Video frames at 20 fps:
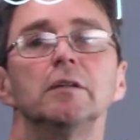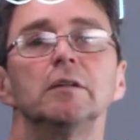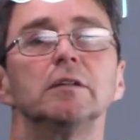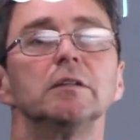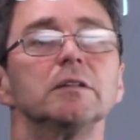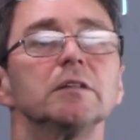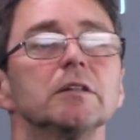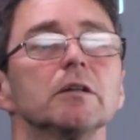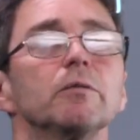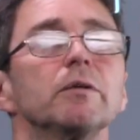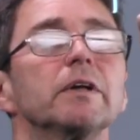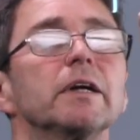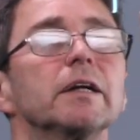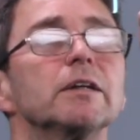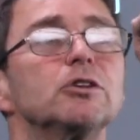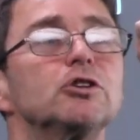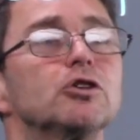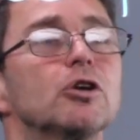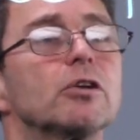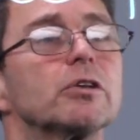So we
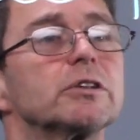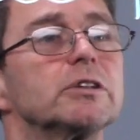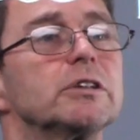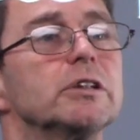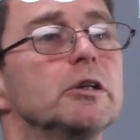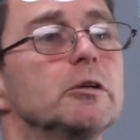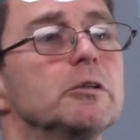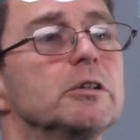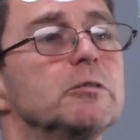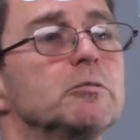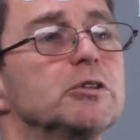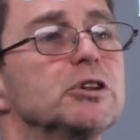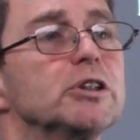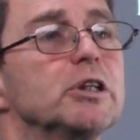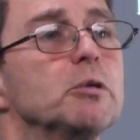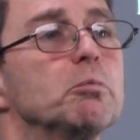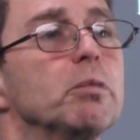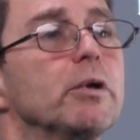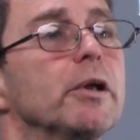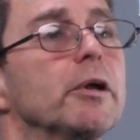get shock
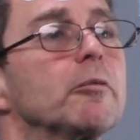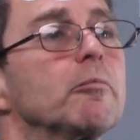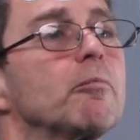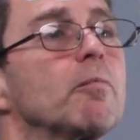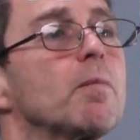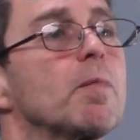steepening